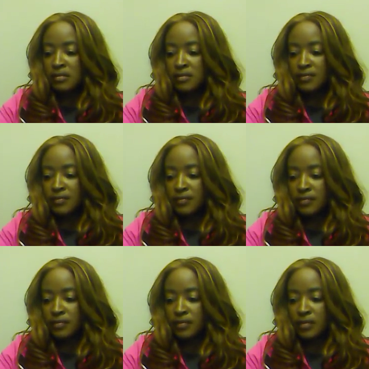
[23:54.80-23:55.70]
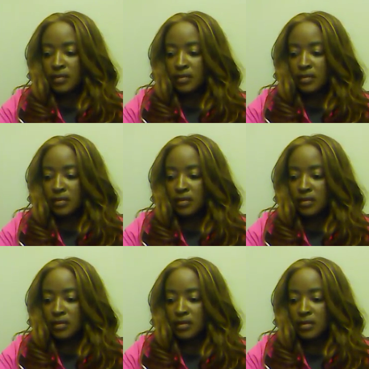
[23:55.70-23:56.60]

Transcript: (silence)